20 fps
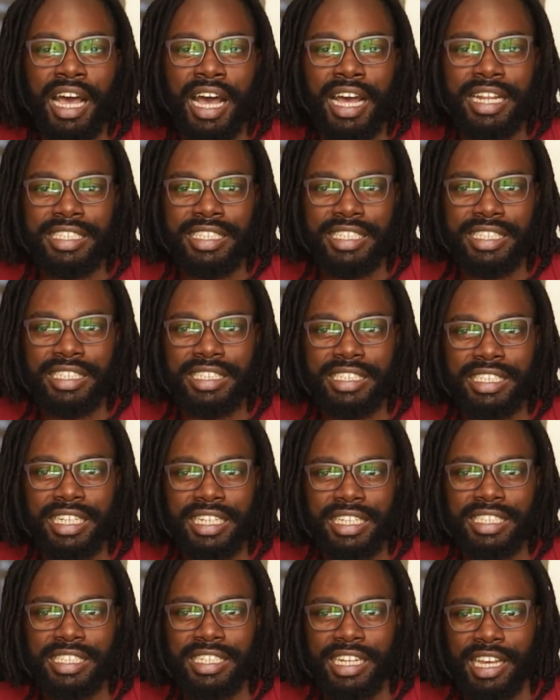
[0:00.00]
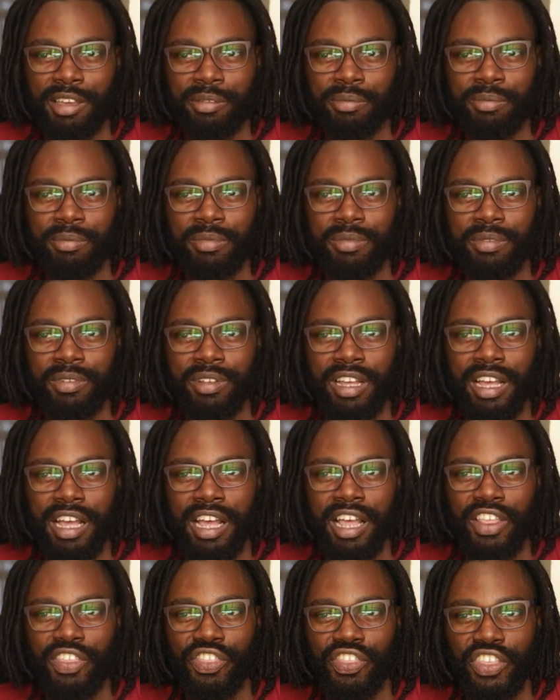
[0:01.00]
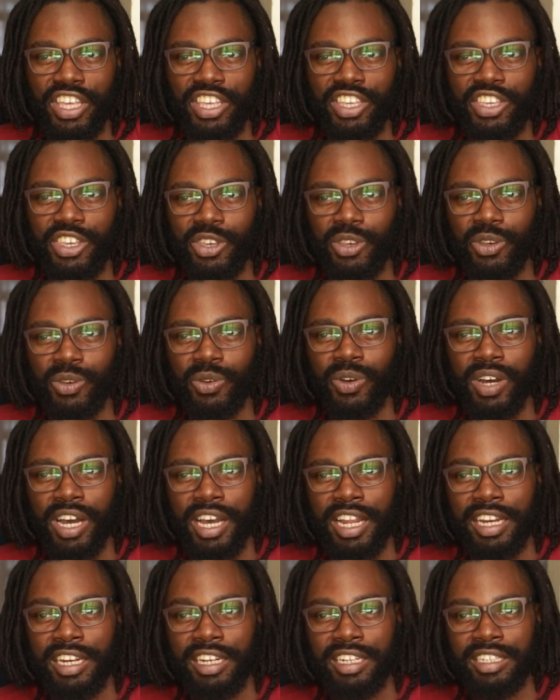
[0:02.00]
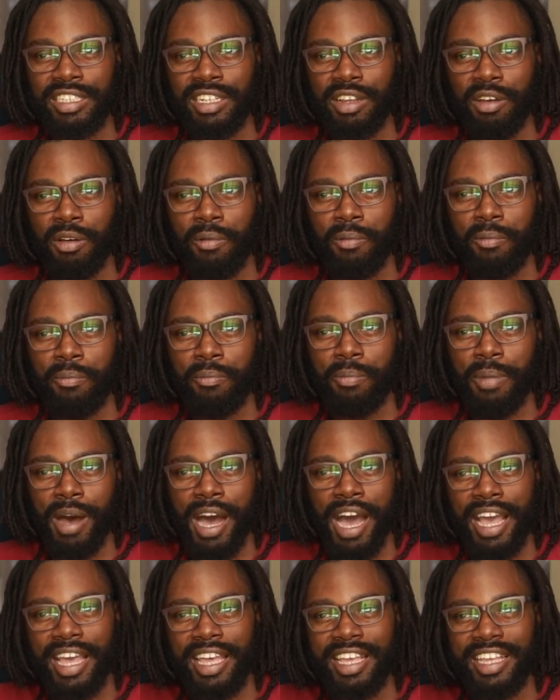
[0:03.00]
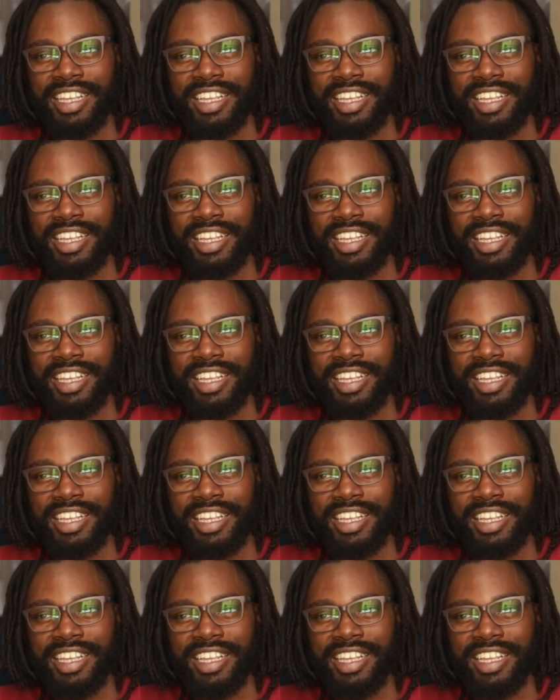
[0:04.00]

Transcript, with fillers: Until next time, thank you and bye.